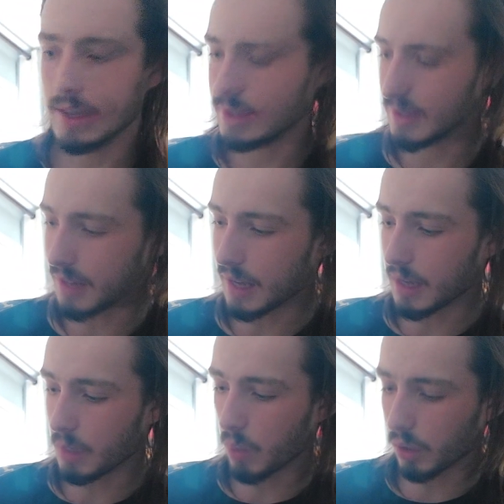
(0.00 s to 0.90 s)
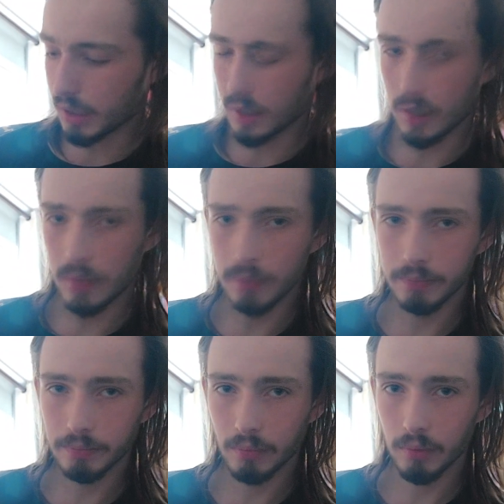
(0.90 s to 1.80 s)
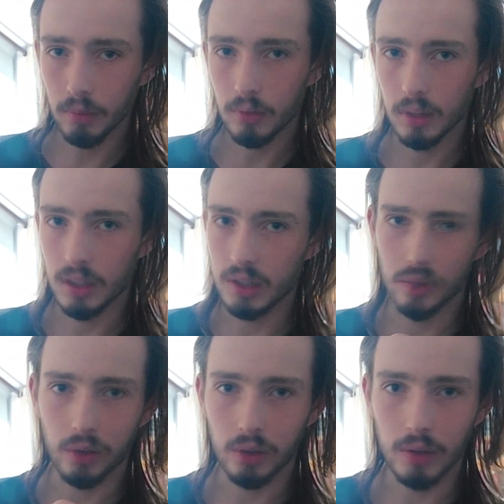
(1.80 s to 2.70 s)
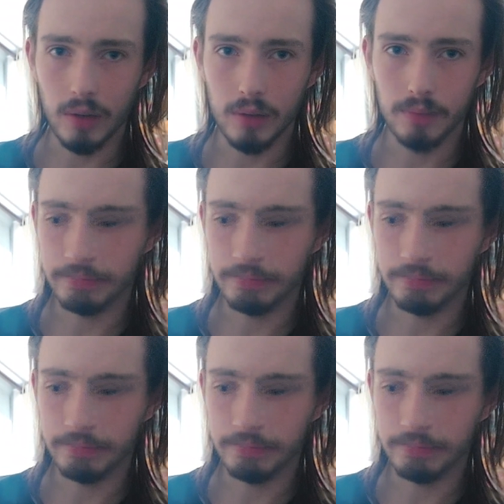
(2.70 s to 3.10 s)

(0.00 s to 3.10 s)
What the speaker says: Stay in one key and just fuck around.